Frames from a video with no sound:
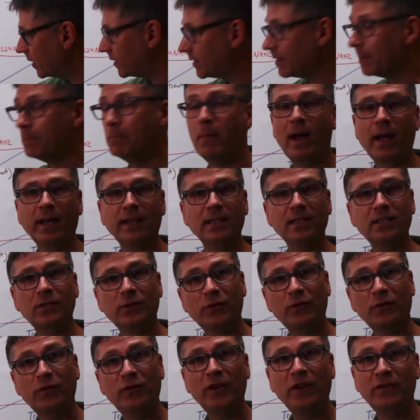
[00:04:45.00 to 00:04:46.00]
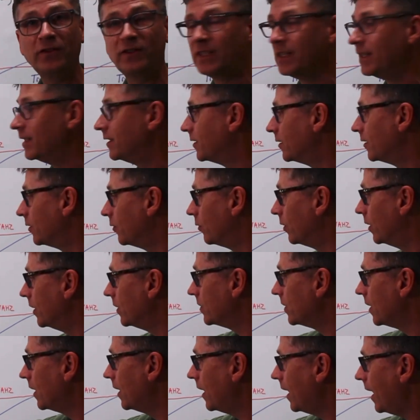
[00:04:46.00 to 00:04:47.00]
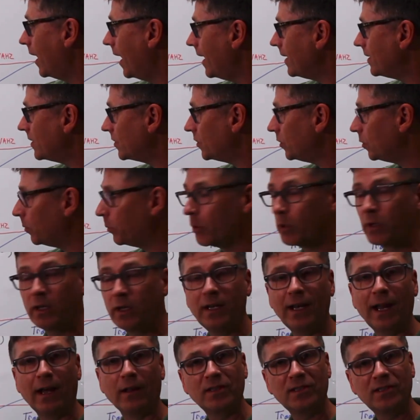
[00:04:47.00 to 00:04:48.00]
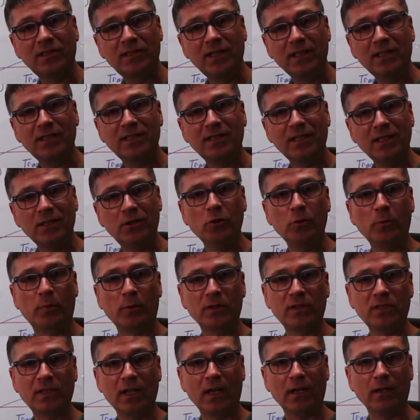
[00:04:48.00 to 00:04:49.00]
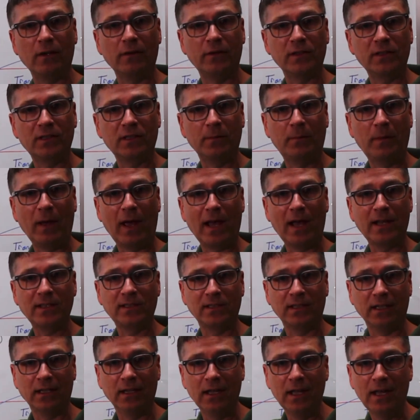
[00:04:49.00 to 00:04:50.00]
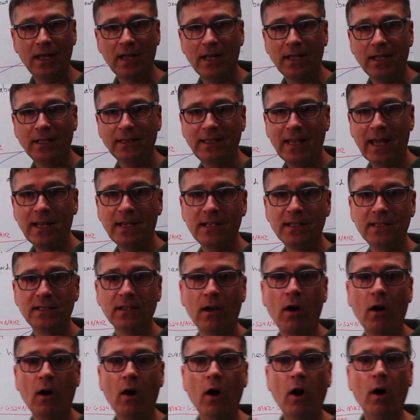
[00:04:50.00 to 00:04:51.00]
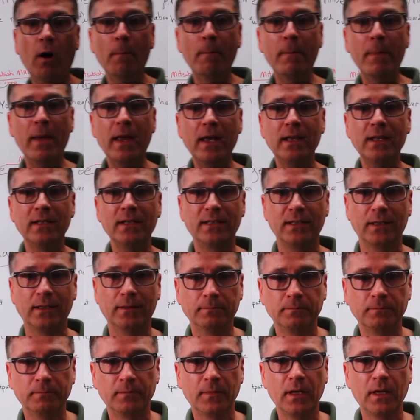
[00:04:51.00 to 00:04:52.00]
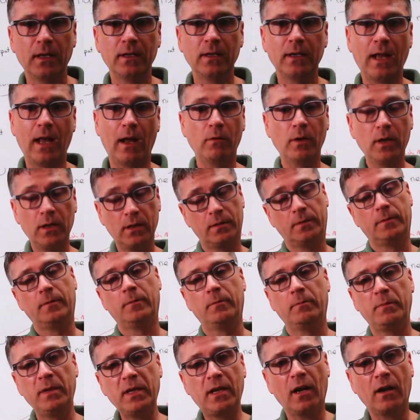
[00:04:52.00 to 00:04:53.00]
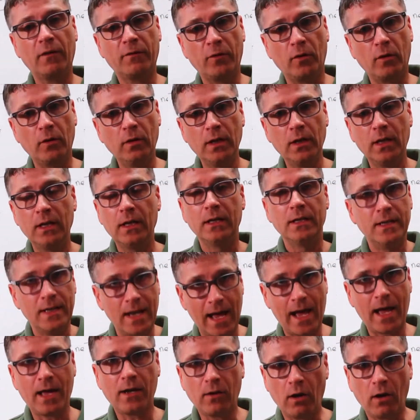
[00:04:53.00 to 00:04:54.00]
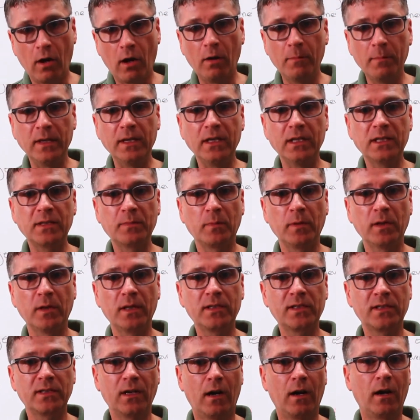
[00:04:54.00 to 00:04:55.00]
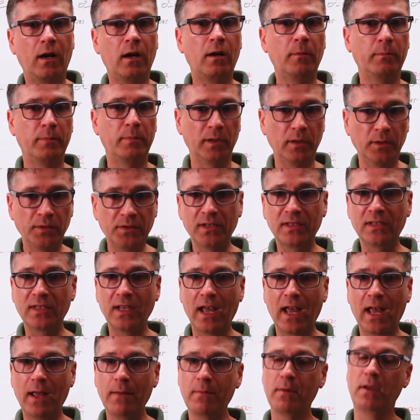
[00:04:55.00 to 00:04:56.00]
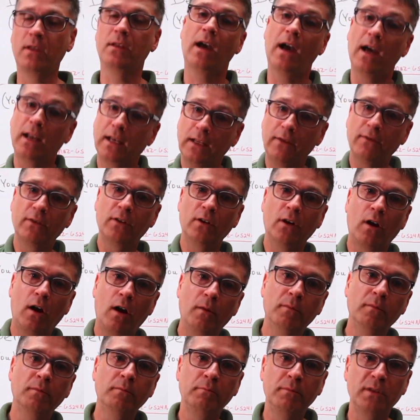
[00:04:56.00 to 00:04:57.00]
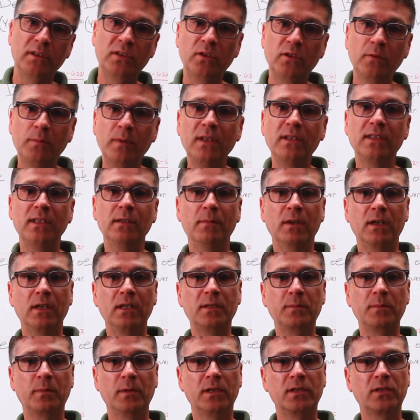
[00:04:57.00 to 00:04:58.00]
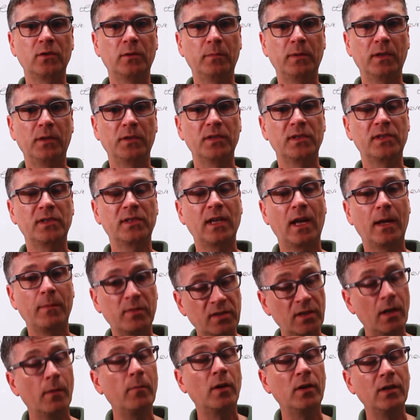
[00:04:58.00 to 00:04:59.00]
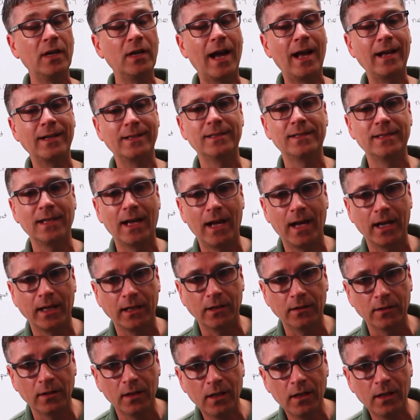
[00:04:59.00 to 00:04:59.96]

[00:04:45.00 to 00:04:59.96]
to minus 15 degrees, it's still putting out 62% of its capacity. That is amazing. Now, be careful, not all mini splits are built the same, and not even all Mitsubishi mini splits are built the same. Some are not designed